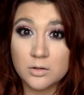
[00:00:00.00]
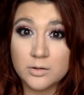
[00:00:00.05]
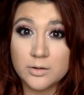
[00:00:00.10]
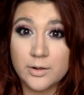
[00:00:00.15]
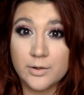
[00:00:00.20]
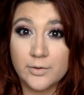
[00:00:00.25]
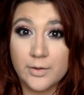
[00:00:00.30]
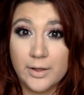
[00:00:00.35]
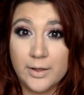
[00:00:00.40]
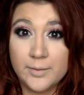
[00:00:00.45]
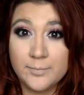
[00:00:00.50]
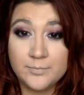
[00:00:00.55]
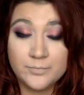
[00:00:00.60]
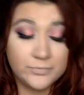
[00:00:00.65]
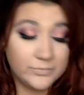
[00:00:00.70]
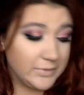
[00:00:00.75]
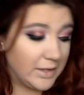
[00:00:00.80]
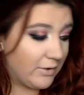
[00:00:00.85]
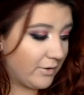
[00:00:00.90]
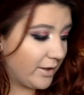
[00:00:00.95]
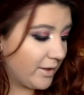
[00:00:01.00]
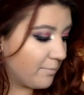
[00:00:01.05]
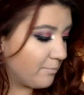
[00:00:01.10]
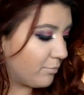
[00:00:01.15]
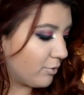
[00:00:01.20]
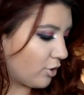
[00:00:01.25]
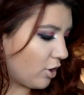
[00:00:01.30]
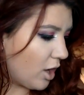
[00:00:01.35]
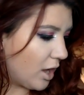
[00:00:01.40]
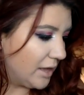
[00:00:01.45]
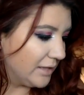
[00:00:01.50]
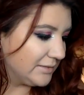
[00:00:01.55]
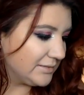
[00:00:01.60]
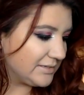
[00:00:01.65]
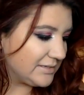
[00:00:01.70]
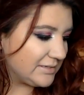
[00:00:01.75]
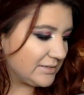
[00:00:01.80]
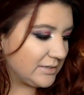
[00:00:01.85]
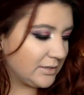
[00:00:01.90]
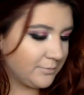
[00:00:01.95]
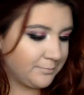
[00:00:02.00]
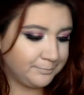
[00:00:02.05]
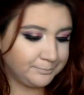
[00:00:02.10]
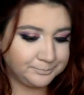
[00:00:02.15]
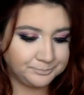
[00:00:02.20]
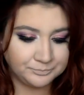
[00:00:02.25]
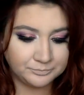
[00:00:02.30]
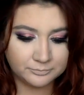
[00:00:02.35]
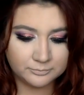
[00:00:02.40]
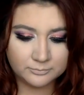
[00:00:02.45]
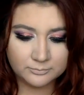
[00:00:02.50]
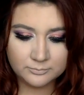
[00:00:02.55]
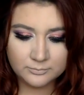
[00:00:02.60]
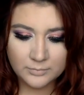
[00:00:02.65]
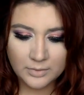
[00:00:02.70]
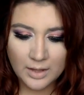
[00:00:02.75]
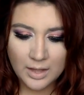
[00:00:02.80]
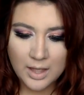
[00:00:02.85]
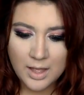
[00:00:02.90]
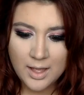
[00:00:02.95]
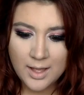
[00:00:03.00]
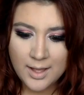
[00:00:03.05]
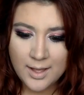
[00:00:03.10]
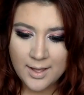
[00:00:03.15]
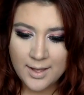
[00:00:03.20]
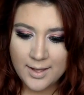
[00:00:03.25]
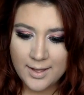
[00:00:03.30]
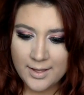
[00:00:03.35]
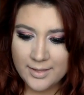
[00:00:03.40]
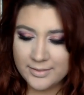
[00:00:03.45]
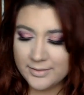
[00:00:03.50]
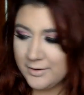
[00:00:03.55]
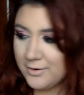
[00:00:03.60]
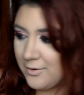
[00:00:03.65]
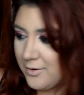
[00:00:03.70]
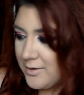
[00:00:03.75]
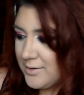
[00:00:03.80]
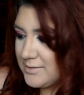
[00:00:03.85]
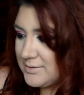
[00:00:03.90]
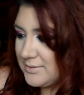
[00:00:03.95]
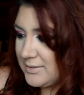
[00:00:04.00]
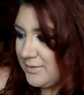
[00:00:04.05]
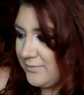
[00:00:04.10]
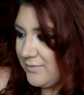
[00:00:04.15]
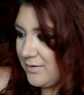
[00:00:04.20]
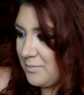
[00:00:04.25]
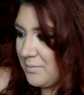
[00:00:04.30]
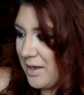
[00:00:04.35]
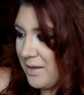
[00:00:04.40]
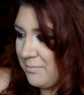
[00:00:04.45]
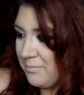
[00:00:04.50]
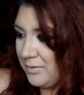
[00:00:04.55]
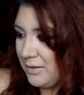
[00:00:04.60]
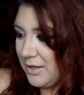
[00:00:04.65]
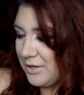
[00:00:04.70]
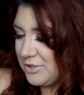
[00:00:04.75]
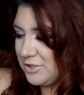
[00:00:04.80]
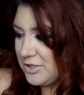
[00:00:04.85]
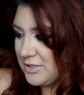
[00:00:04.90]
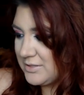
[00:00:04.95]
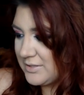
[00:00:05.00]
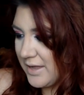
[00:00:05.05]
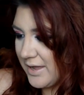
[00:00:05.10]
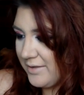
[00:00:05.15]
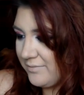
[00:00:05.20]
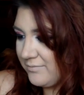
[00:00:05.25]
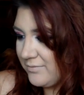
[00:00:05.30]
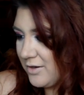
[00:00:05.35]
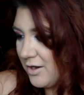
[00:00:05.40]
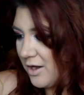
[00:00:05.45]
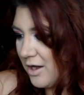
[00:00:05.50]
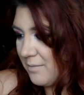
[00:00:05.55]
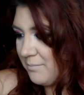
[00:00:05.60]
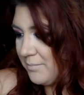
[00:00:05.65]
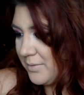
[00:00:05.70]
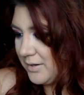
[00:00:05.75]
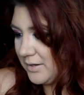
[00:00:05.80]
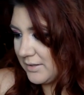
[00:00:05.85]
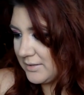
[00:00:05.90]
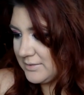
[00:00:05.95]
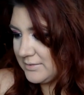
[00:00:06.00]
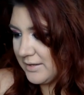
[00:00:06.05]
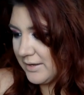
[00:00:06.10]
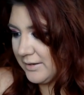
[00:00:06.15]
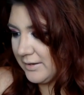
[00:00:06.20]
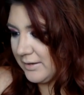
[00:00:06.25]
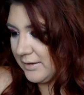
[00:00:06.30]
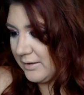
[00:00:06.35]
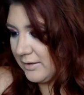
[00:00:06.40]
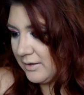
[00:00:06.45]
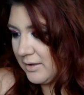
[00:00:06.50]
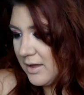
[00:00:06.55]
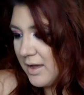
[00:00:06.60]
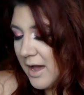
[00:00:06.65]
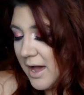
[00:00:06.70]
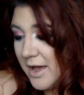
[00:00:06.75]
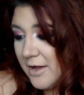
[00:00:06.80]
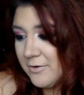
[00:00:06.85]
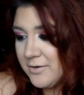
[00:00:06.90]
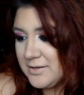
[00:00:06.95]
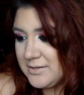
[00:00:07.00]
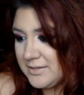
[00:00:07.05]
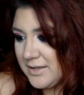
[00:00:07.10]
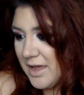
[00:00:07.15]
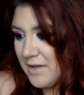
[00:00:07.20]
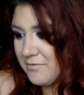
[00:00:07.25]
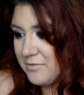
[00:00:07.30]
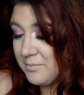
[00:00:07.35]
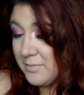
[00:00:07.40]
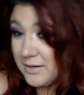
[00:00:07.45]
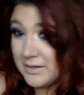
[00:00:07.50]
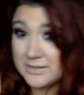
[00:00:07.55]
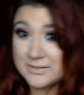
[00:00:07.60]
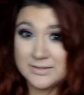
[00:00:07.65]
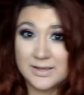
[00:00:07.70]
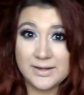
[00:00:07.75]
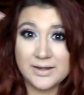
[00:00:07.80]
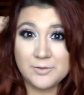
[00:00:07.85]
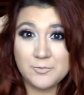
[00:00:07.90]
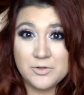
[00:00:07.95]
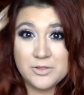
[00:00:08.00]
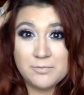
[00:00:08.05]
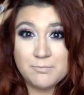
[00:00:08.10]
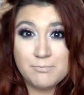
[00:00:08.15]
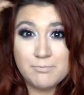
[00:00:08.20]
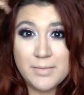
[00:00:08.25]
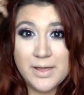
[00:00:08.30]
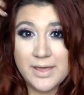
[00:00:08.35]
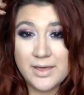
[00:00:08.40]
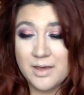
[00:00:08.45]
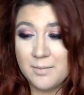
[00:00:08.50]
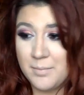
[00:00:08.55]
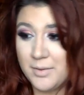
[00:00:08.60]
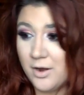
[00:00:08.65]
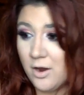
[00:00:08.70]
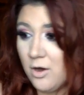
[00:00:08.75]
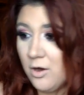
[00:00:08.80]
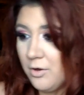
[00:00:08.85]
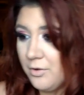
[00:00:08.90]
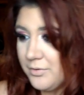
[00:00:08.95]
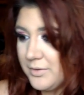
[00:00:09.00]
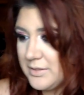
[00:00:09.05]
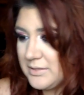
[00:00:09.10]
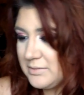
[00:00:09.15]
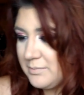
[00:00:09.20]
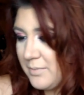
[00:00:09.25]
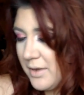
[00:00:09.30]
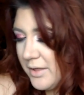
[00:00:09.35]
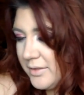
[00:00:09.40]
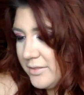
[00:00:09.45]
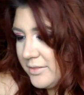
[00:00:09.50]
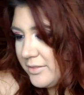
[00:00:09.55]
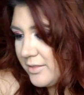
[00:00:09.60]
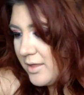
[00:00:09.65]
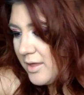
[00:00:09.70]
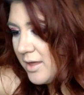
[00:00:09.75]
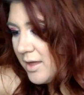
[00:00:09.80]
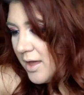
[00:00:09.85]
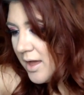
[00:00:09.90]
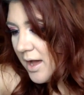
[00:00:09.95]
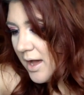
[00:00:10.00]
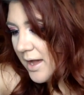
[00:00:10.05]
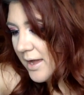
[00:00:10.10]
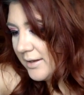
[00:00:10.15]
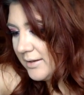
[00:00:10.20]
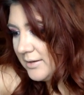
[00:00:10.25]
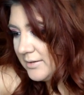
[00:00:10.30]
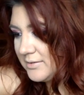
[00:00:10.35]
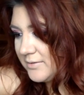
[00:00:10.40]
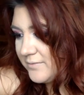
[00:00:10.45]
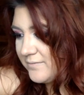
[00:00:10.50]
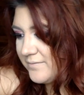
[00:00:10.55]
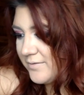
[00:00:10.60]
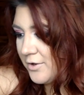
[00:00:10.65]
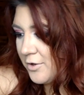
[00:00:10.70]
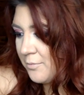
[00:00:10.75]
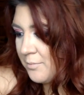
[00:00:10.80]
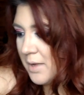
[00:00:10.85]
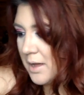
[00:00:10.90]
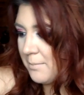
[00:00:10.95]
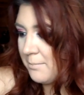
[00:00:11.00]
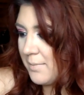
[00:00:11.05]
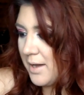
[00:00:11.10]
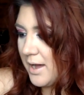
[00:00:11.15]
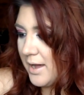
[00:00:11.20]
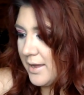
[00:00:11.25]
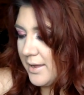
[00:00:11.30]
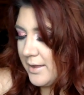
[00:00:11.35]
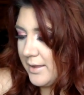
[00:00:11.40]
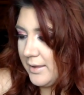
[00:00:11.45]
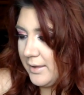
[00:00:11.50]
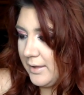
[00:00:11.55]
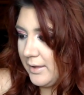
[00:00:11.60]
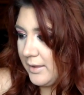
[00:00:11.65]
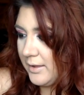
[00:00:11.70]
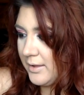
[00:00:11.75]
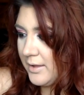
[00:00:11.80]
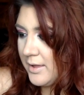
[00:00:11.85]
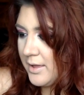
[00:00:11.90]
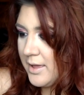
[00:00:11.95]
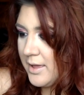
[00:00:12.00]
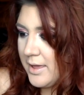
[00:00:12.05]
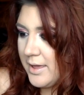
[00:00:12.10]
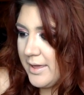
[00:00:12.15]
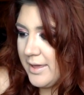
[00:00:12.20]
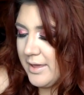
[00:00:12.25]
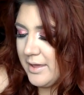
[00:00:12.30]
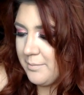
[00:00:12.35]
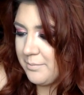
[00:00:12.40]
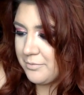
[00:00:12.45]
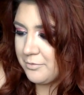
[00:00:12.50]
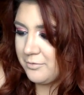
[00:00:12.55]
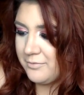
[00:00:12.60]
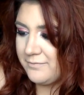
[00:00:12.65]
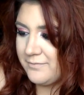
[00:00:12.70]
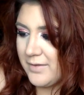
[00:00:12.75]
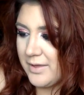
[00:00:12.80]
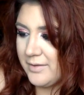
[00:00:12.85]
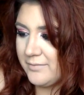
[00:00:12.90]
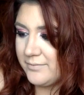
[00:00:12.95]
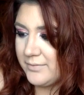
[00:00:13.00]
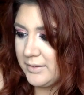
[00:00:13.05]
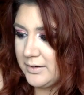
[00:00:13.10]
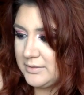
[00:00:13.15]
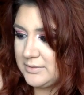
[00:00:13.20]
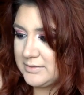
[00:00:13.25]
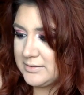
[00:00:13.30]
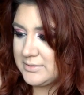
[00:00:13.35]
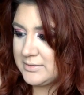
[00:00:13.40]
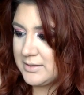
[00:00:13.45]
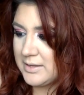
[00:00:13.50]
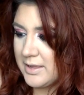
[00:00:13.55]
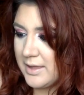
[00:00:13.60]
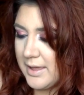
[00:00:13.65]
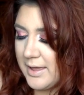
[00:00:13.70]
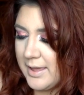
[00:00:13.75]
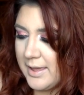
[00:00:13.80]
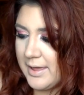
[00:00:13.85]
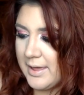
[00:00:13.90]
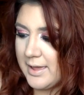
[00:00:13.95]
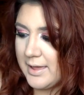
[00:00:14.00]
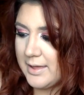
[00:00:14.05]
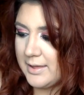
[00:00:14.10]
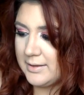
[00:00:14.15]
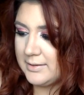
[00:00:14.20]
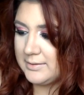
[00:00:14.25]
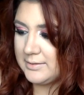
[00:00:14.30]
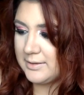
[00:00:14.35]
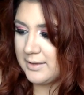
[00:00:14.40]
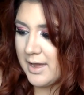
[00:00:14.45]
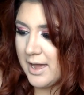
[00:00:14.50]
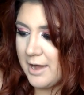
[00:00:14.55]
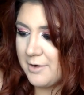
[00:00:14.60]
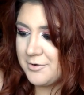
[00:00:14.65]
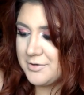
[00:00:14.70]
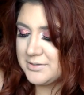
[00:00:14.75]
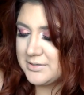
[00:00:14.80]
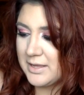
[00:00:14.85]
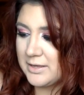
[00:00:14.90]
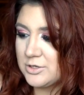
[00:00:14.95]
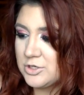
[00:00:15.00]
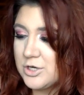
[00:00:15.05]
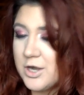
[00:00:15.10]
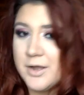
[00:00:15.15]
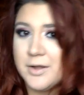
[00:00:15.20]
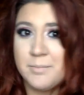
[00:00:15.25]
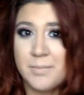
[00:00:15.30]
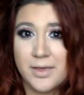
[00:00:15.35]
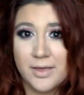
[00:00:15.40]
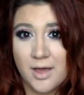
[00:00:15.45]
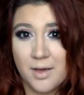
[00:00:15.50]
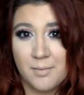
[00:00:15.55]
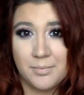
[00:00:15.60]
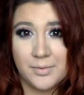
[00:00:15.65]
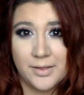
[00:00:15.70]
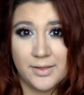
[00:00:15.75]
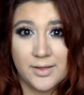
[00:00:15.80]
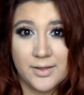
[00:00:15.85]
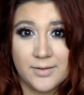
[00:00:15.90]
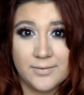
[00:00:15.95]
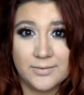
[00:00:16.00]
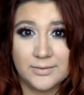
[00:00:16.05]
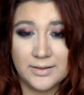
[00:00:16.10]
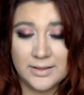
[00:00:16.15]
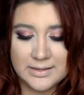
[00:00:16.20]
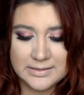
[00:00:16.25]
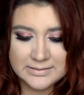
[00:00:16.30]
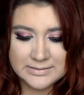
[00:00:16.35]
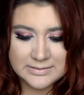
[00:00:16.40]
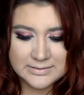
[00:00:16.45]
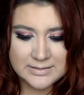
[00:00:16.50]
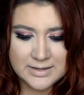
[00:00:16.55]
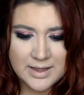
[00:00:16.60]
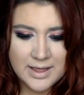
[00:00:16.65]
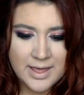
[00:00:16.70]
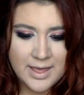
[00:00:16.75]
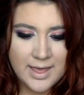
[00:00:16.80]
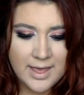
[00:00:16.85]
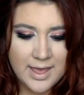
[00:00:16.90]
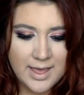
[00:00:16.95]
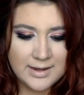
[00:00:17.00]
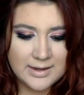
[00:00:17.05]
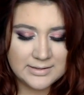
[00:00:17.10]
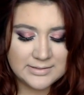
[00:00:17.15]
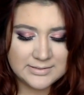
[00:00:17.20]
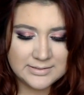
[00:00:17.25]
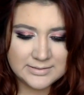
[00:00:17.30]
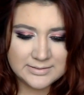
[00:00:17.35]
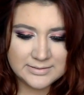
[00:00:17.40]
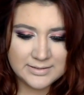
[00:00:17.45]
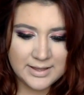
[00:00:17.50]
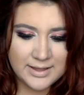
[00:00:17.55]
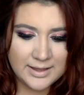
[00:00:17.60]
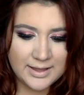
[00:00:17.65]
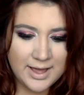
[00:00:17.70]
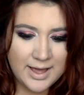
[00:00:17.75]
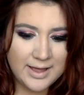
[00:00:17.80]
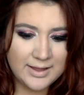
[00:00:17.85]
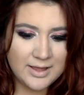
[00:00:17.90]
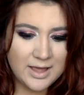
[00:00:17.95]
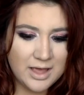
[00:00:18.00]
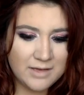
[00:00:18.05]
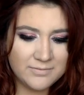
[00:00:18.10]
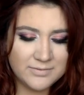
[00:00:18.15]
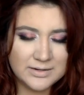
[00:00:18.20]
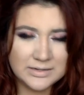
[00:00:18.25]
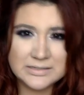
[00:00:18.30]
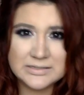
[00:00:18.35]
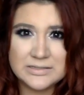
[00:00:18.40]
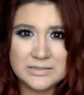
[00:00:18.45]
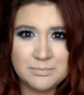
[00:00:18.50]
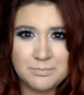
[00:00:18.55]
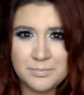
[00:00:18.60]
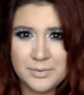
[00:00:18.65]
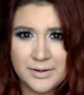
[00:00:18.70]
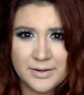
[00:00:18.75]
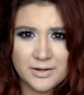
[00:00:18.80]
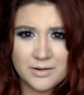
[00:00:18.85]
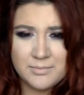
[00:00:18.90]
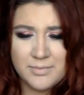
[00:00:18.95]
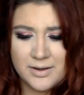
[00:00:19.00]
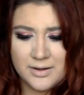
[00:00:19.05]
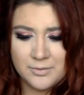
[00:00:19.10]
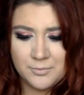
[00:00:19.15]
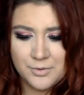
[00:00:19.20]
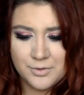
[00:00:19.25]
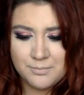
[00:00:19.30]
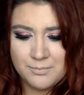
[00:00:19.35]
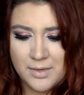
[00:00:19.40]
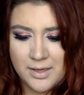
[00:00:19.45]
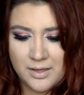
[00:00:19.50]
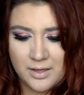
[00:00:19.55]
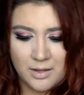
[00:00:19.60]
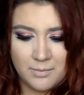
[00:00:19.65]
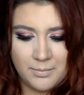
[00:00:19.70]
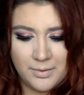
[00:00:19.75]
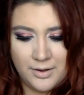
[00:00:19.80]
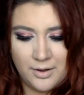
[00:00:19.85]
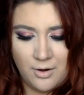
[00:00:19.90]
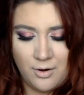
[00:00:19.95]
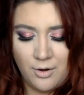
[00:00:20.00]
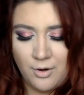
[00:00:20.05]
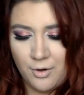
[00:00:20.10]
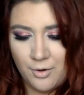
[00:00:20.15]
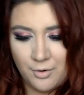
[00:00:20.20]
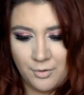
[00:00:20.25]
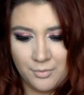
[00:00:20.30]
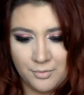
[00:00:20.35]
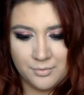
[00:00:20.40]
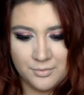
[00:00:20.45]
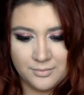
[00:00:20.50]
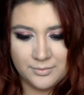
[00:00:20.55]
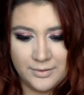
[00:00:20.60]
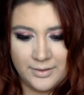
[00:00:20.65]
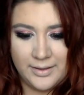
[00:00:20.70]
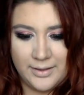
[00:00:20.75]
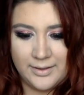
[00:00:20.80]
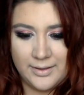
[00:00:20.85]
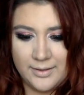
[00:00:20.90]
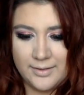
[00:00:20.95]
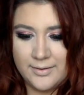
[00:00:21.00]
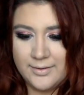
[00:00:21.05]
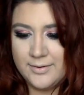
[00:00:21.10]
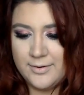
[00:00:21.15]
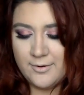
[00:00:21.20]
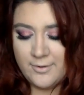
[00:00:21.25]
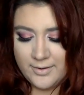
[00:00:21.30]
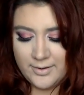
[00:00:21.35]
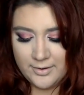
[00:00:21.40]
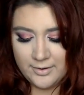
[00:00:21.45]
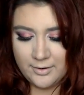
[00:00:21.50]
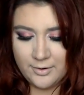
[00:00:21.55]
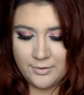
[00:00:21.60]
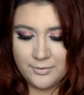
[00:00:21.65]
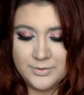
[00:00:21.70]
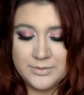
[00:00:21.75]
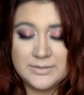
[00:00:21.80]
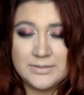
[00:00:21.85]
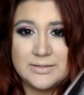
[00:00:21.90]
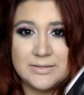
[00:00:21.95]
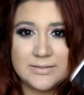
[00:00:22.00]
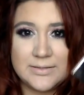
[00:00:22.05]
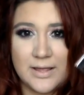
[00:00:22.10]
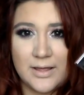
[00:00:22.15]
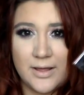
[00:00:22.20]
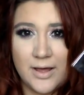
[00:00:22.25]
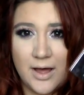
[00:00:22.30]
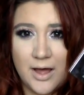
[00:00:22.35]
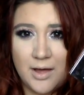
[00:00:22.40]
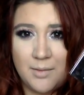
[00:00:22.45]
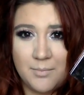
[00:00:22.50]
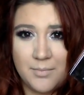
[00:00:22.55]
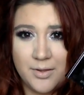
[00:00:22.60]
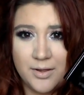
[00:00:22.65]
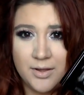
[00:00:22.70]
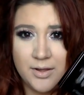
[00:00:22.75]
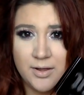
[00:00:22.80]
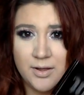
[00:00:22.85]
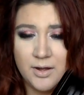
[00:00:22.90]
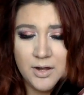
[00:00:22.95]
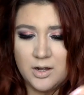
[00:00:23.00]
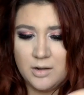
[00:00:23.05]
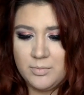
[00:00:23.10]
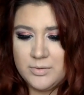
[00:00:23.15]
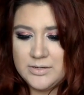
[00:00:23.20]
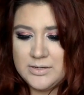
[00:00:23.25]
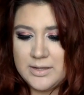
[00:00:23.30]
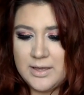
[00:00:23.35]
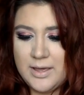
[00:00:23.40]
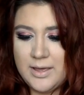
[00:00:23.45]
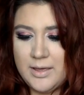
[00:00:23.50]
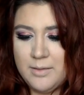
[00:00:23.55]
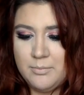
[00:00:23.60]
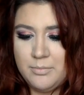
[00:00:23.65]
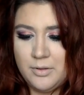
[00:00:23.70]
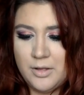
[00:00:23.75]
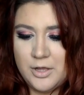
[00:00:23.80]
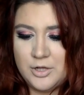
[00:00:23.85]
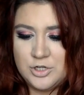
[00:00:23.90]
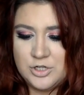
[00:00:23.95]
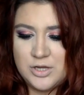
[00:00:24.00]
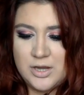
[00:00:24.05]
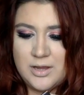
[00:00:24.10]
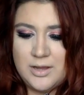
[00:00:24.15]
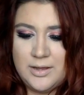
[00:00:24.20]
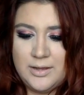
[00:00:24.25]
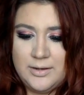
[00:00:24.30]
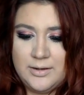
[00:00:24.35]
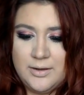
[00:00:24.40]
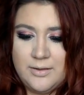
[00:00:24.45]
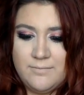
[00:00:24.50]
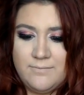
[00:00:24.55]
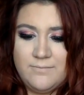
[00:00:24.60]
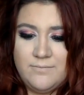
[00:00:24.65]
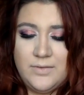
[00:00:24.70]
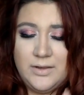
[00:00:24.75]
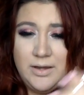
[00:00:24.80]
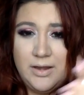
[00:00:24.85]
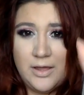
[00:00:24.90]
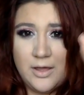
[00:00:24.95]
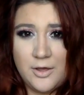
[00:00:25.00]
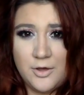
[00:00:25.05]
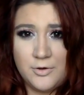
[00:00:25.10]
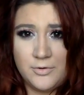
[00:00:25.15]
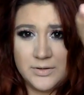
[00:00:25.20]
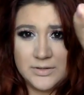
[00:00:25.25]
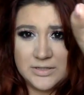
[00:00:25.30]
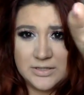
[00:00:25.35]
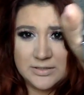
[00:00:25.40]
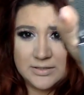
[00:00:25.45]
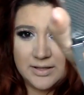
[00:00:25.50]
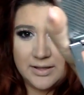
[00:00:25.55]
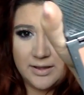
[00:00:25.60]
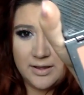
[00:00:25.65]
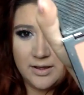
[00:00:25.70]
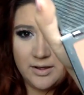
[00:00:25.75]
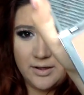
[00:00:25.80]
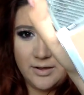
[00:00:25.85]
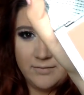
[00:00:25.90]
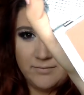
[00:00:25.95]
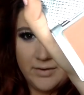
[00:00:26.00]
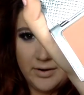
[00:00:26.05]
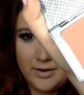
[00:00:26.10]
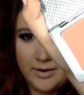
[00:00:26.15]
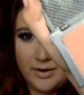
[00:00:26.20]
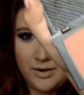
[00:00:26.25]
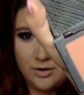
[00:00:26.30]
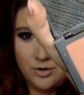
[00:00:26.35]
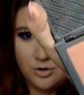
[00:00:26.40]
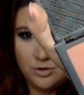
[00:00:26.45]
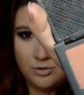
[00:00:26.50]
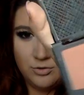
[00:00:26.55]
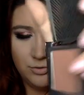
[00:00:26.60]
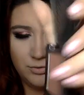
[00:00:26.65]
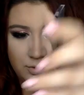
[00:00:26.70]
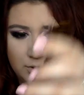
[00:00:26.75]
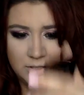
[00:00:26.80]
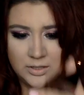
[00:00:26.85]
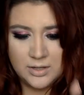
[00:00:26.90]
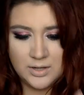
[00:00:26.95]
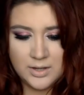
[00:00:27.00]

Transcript: Okay, now I am bronzed. And then honestly, for my blushes, I have not been exciting. I honestly haven't been exciting with makeup at all this month. I need to film my April favorites, and I was like trying to make up like a list, and it's just like I haven't experimented with makeup at all. Like not at all. This is Urban Decay blush in Video. It's just like a very nude